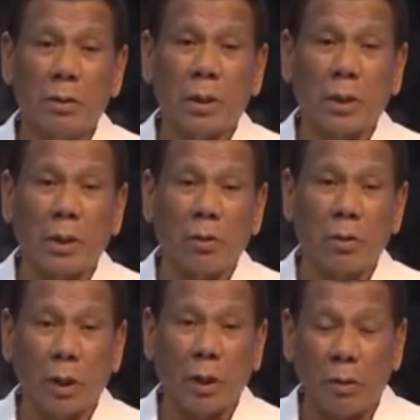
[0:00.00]
Tsaka
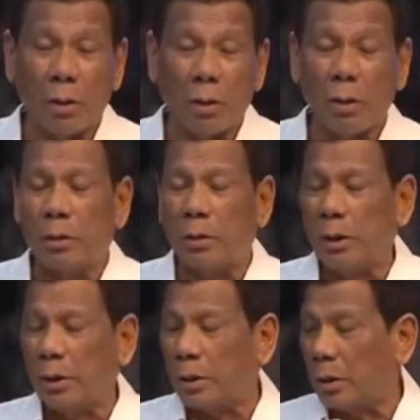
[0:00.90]
kung kayo,
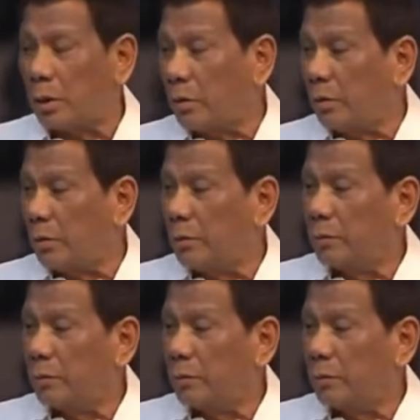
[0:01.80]
ay naku.